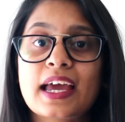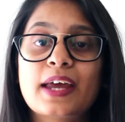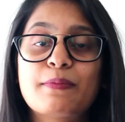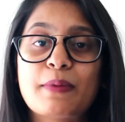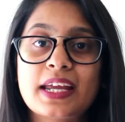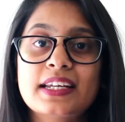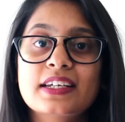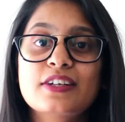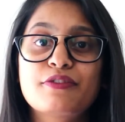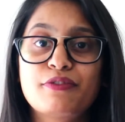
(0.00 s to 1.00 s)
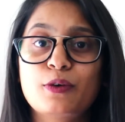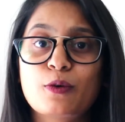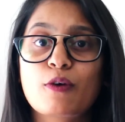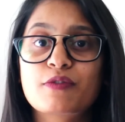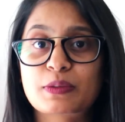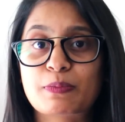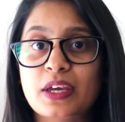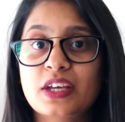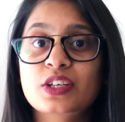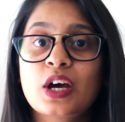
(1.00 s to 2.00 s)
and maintain a flow of
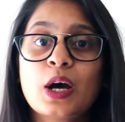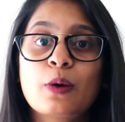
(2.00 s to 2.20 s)
speech